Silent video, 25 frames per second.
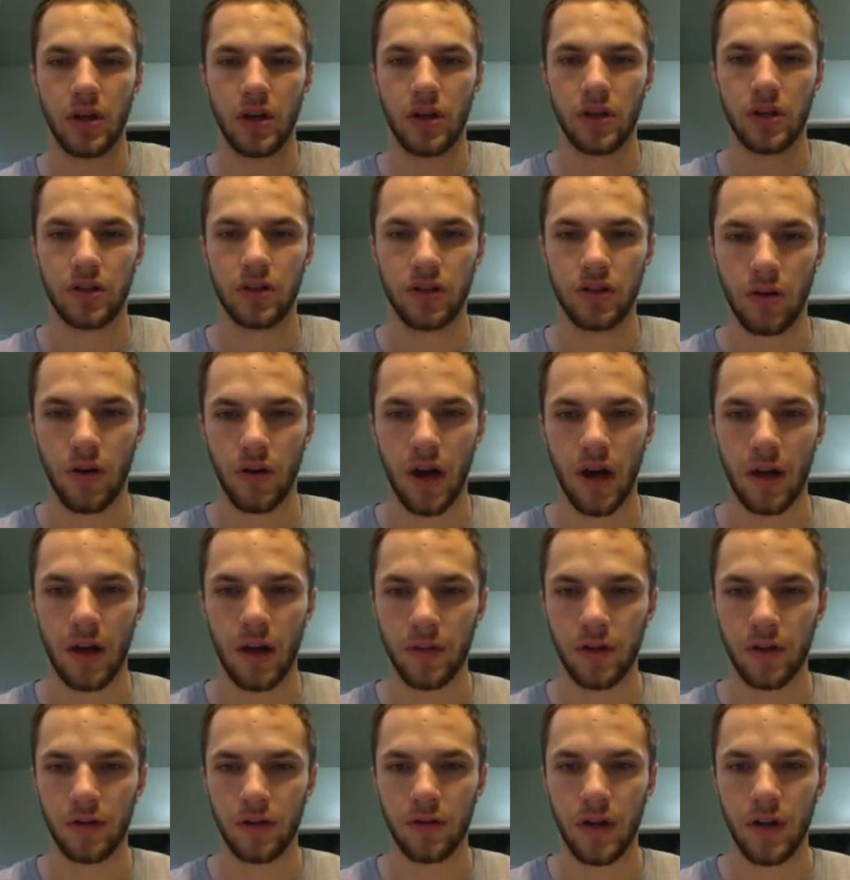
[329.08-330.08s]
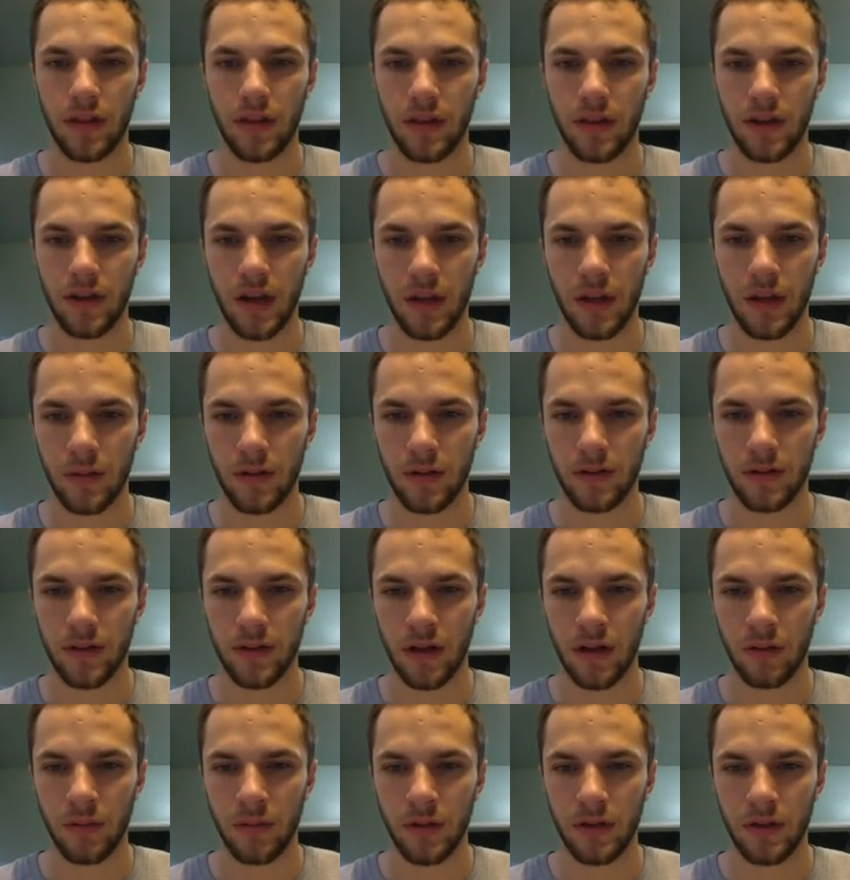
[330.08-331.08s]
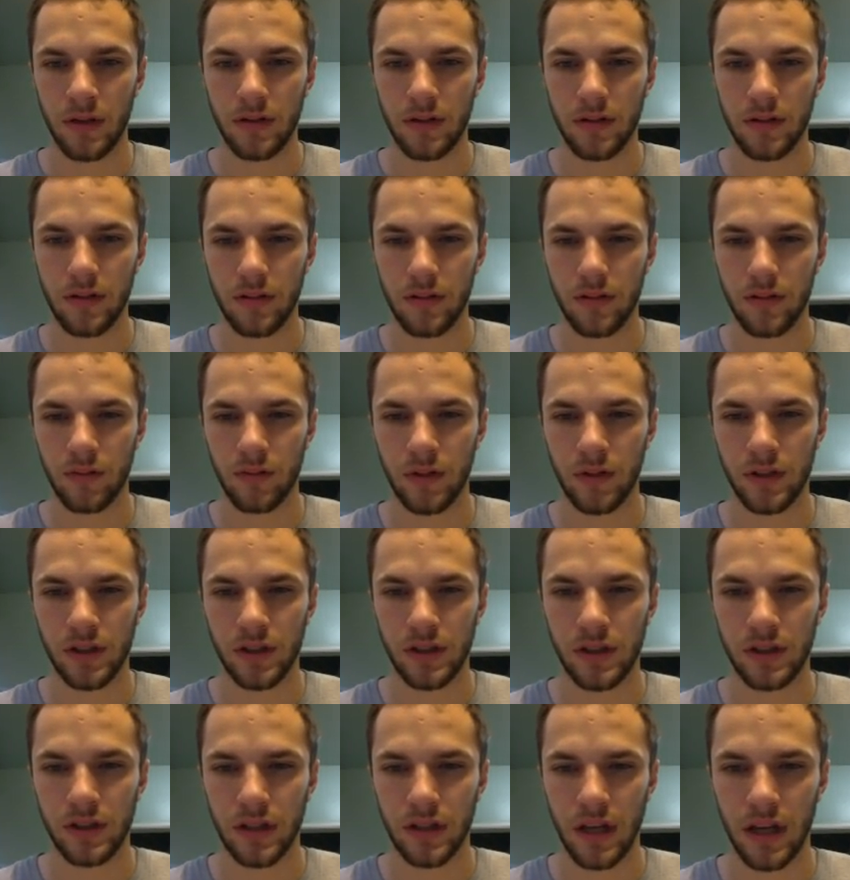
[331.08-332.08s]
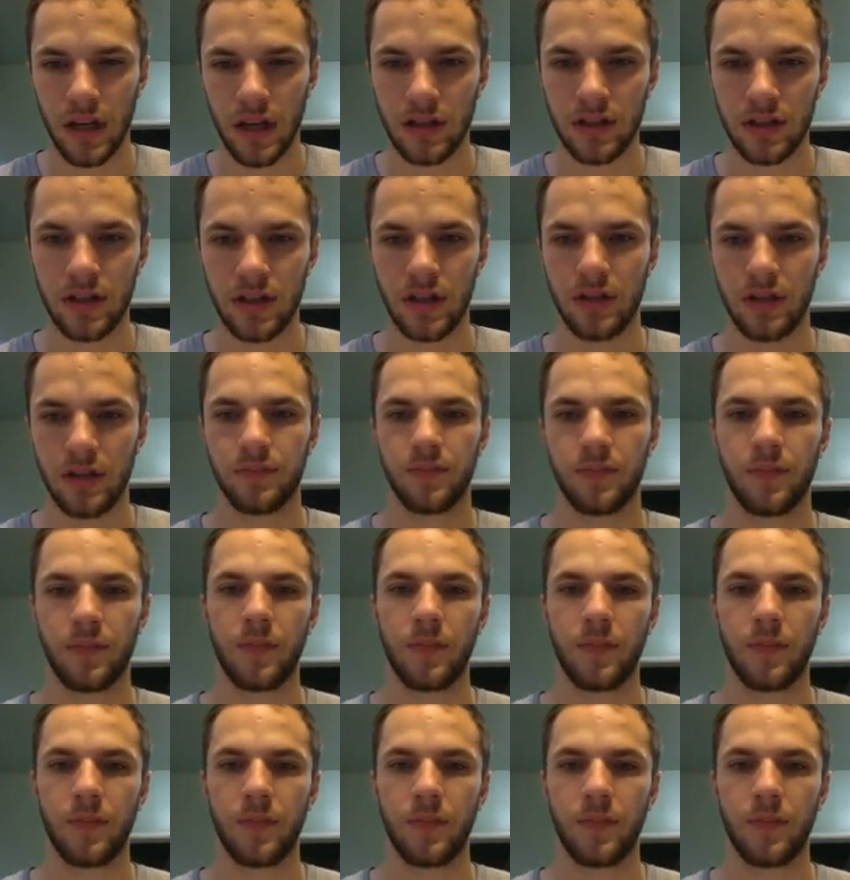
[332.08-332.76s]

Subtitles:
So I'm going to write the name of this element, which is He.